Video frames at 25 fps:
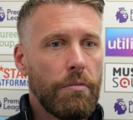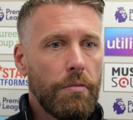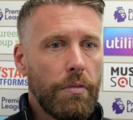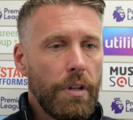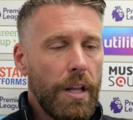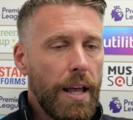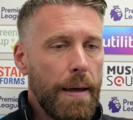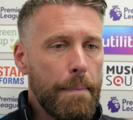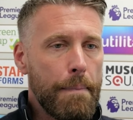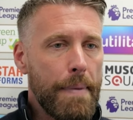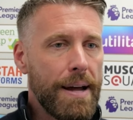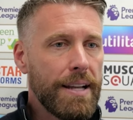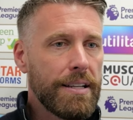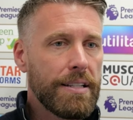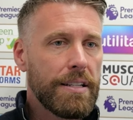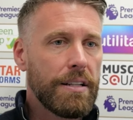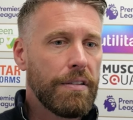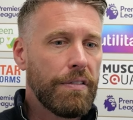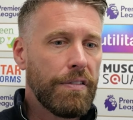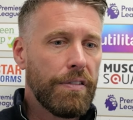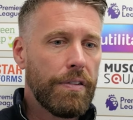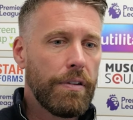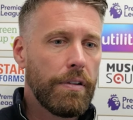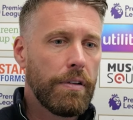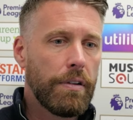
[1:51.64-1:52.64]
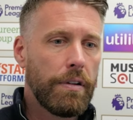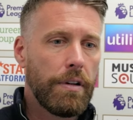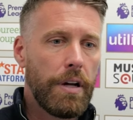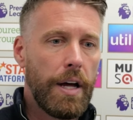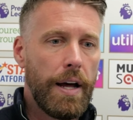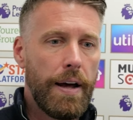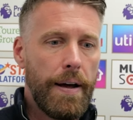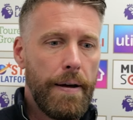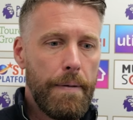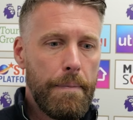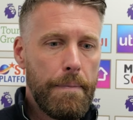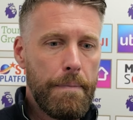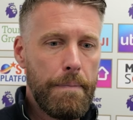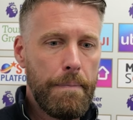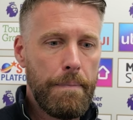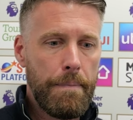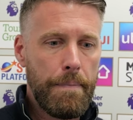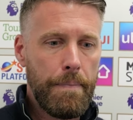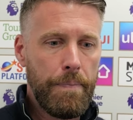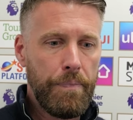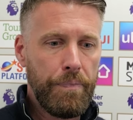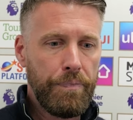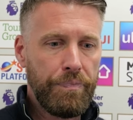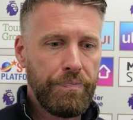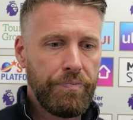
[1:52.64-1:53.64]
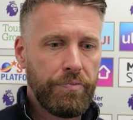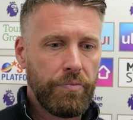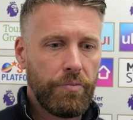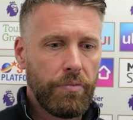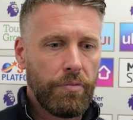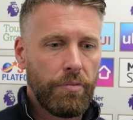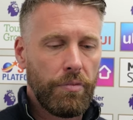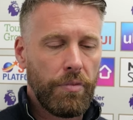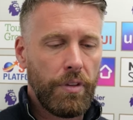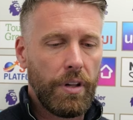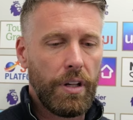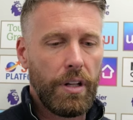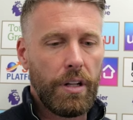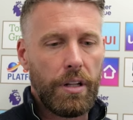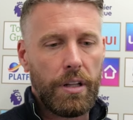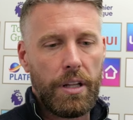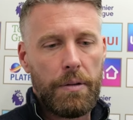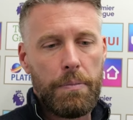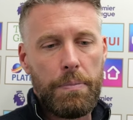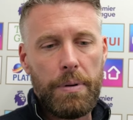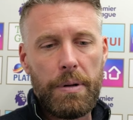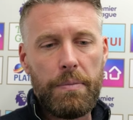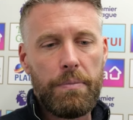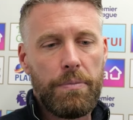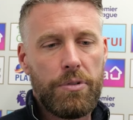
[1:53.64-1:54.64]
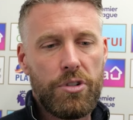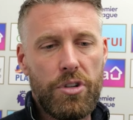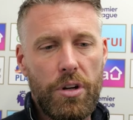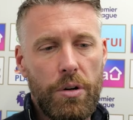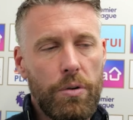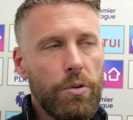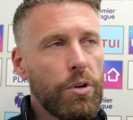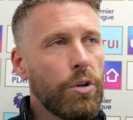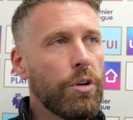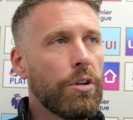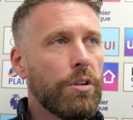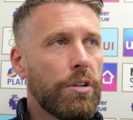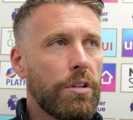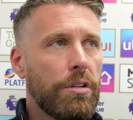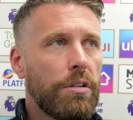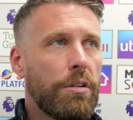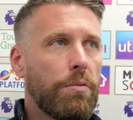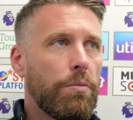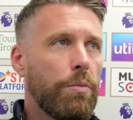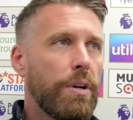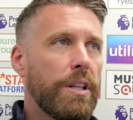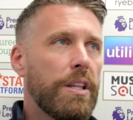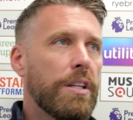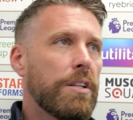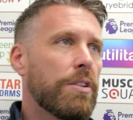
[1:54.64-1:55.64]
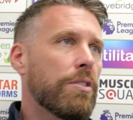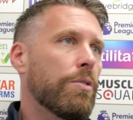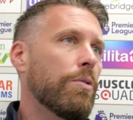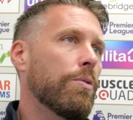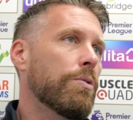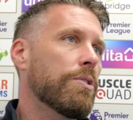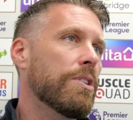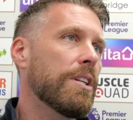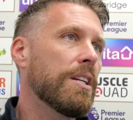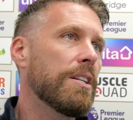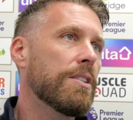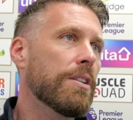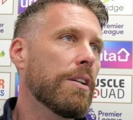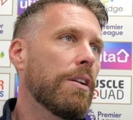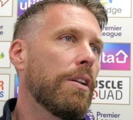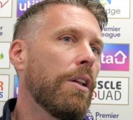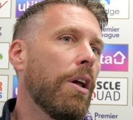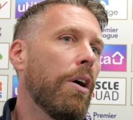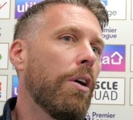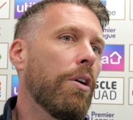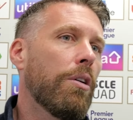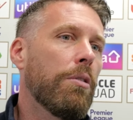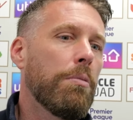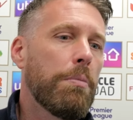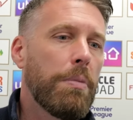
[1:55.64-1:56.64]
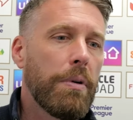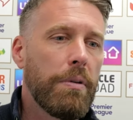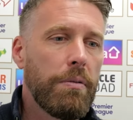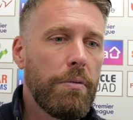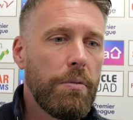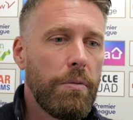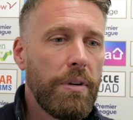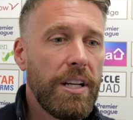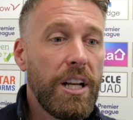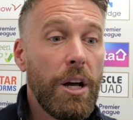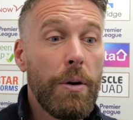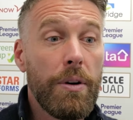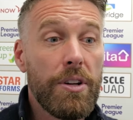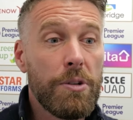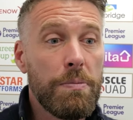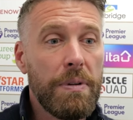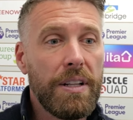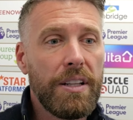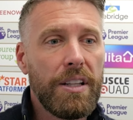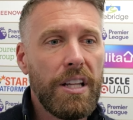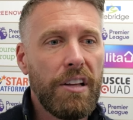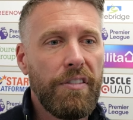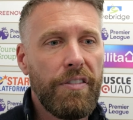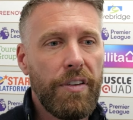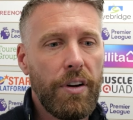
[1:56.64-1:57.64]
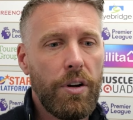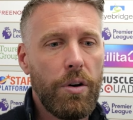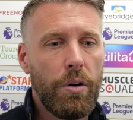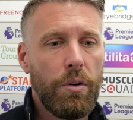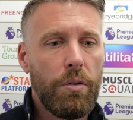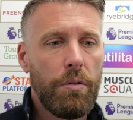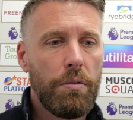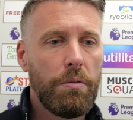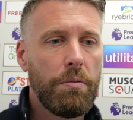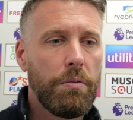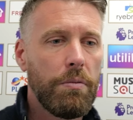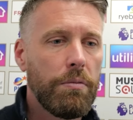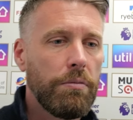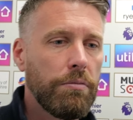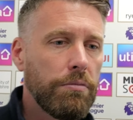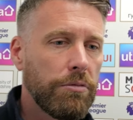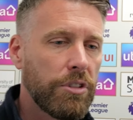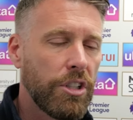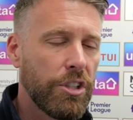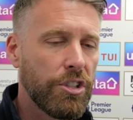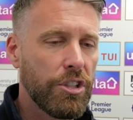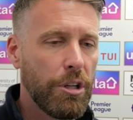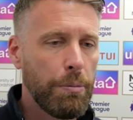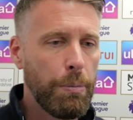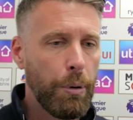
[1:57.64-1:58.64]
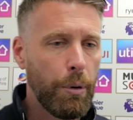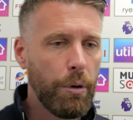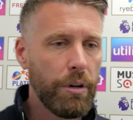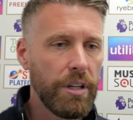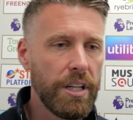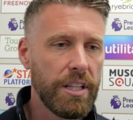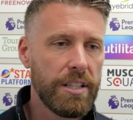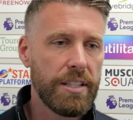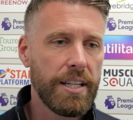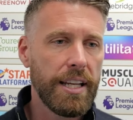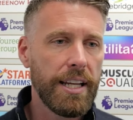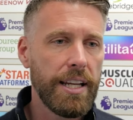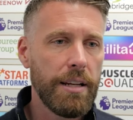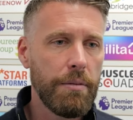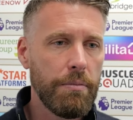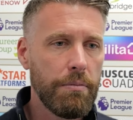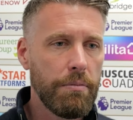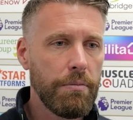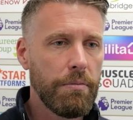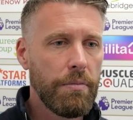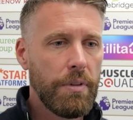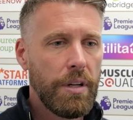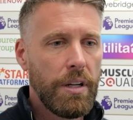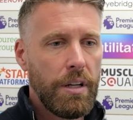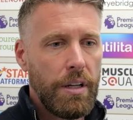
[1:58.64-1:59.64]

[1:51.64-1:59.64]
Yeah, massive. And they've been so good and with us all season long, but we know it's been difficult to support your team.